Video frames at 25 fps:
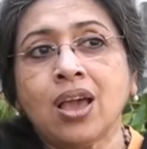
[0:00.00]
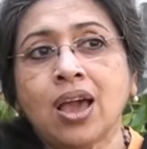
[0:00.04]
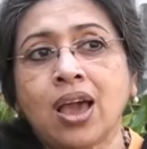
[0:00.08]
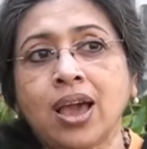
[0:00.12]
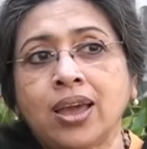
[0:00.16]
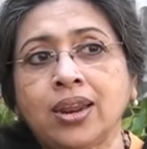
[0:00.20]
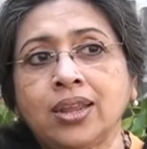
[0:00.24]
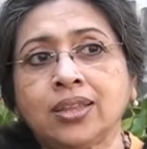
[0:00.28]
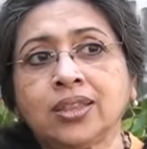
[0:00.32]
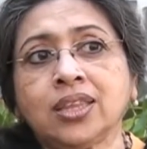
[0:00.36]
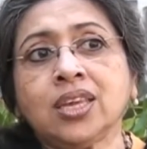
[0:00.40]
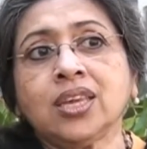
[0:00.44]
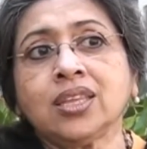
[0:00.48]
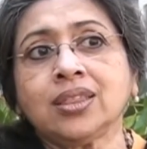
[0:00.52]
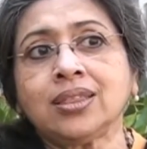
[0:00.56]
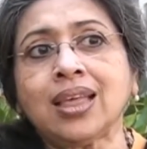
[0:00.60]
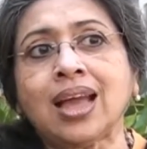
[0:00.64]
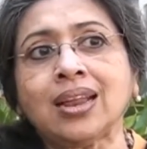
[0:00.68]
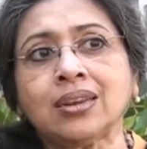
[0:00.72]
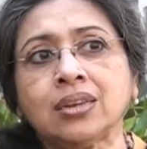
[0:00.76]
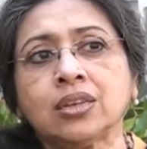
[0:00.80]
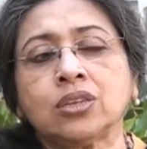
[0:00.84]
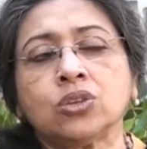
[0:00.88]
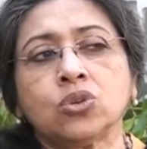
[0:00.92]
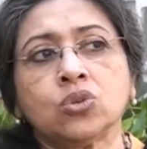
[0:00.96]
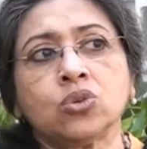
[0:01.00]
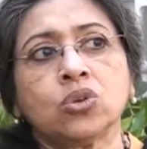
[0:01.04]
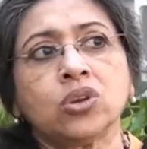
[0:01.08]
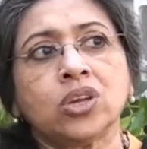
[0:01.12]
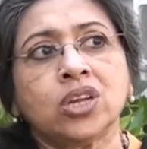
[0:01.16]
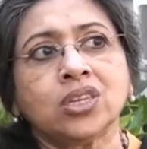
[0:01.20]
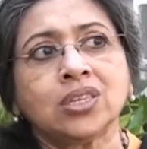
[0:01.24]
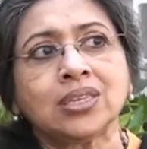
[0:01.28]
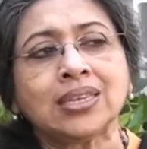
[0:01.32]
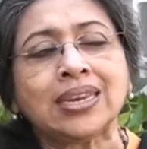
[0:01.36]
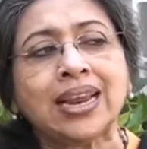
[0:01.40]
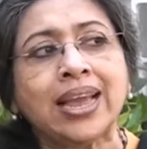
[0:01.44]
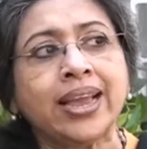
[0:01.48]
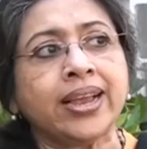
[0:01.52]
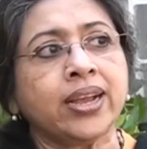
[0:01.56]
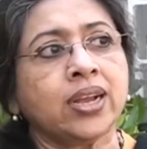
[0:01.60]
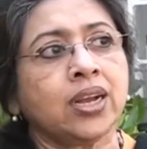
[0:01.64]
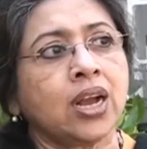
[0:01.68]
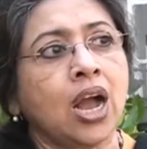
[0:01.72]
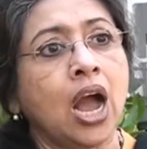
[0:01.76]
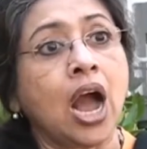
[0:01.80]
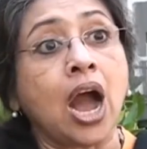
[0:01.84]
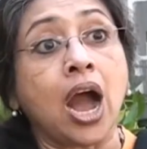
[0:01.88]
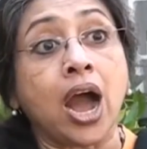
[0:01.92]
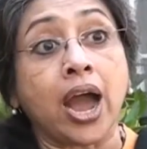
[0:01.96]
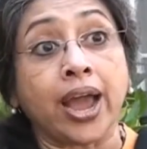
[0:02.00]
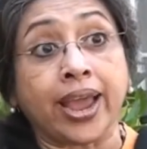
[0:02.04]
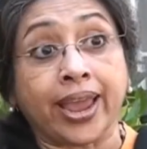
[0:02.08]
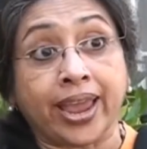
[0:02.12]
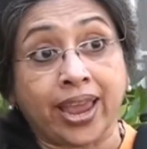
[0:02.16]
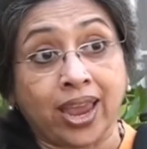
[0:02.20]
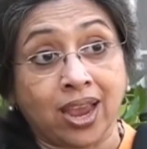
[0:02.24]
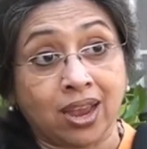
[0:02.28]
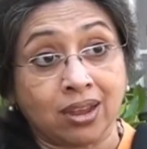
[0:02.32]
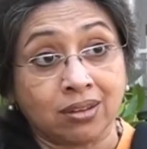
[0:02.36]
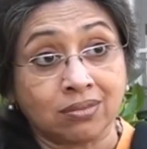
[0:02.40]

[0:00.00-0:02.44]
And I think that is, it's like a high.